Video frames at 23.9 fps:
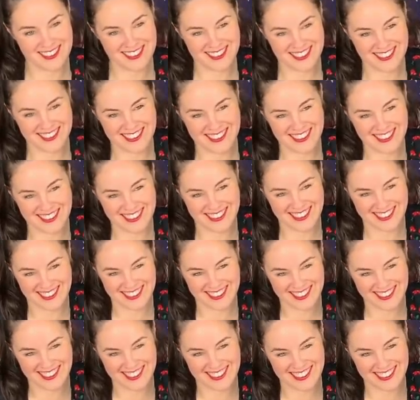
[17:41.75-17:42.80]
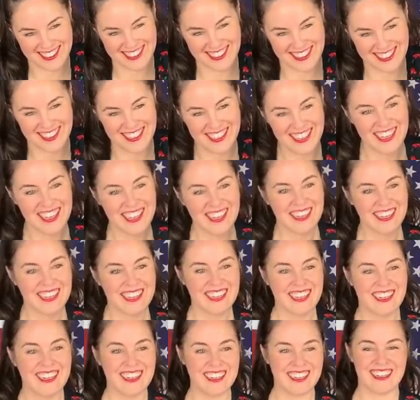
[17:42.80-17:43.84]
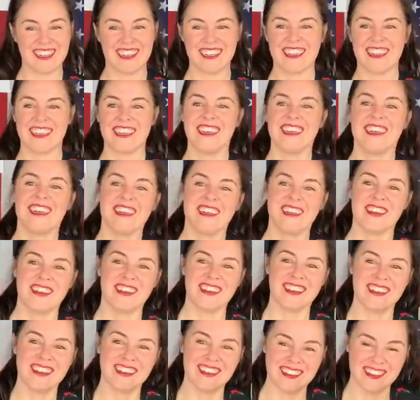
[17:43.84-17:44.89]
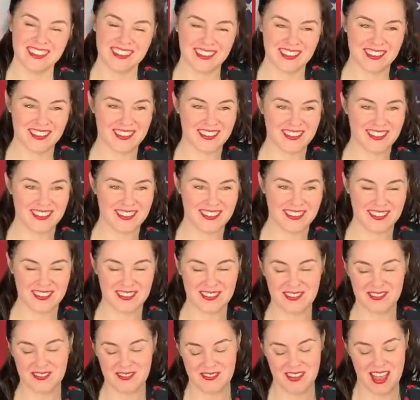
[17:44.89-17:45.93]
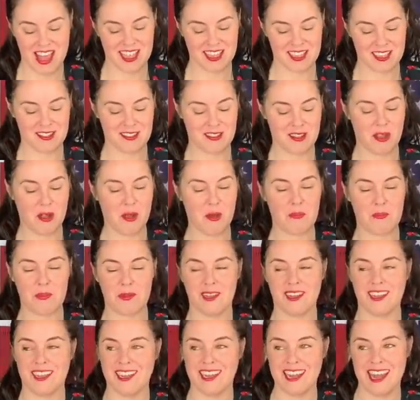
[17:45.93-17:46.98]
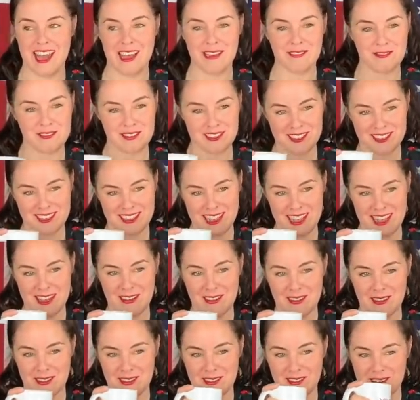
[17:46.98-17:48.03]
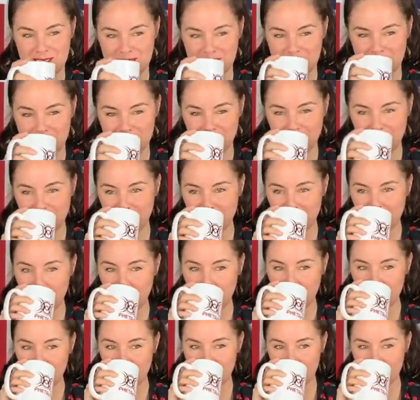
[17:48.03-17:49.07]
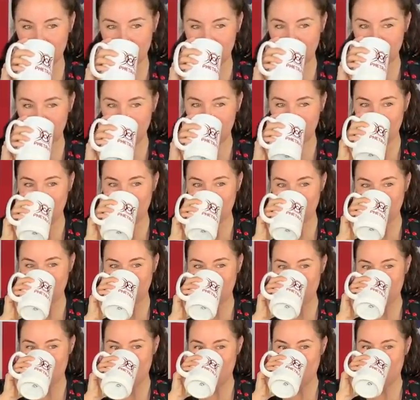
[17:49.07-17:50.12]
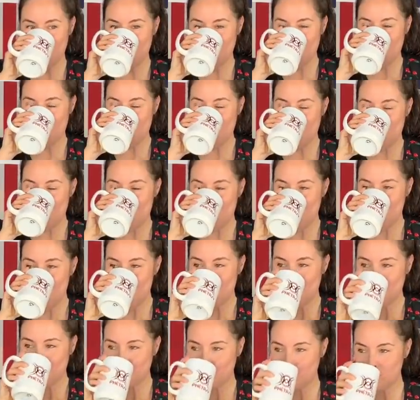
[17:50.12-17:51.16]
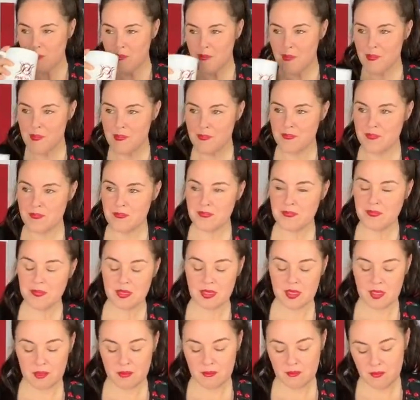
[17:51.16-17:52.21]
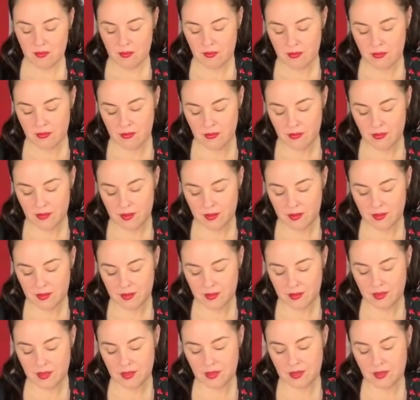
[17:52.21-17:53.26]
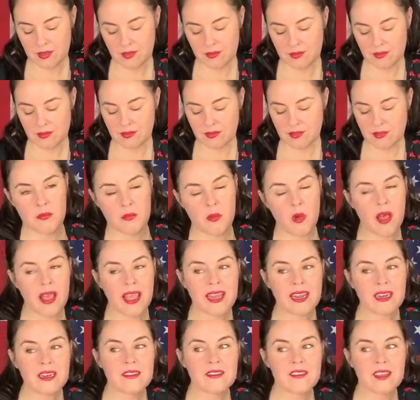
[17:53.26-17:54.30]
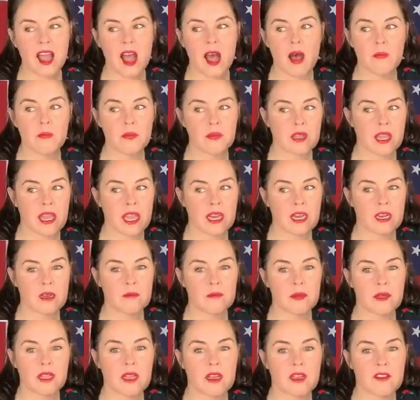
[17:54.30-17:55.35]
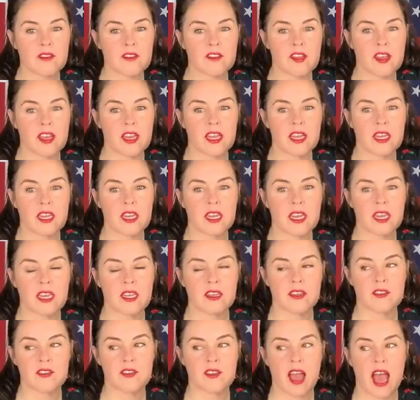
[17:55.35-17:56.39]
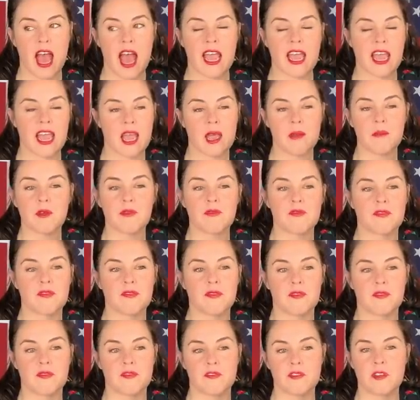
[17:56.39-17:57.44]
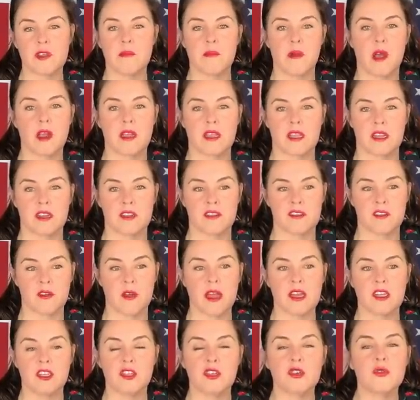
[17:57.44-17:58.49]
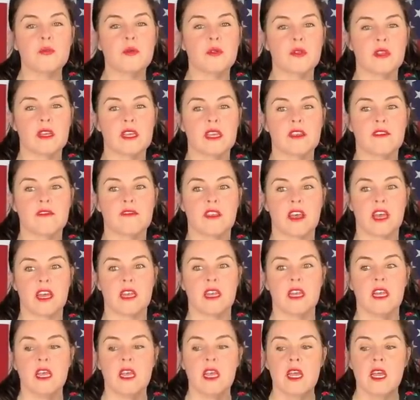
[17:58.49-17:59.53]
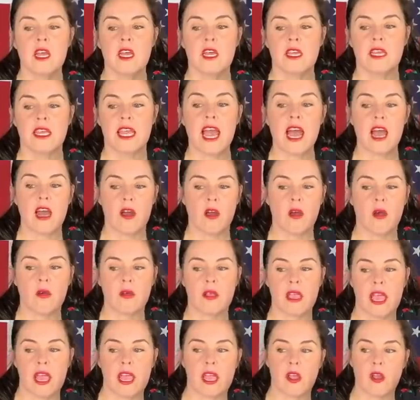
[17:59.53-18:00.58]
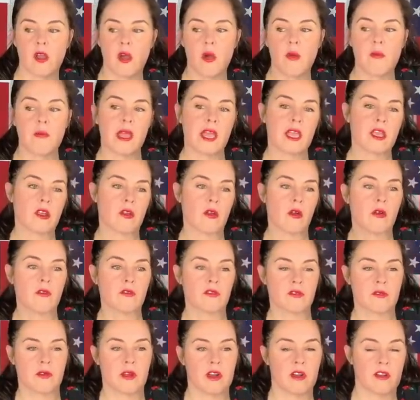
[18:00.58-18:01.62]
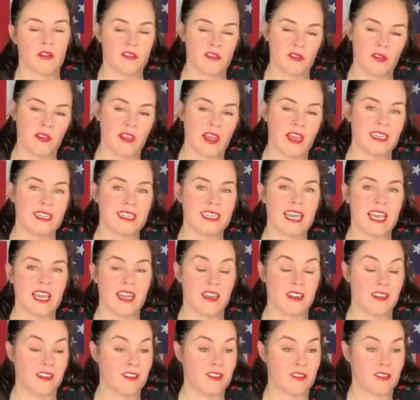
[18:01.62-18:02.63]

I don't know anymore. what I am anymore. I've been purple pilled at this point Maggie's because openly I'm, left. I, I, I'm openly former left. It's just digital book burning again. Well, and it's complicated because it is, I am a f- free market. So I do right. believe that, yeah, okay, go make your own Twitter. So they did.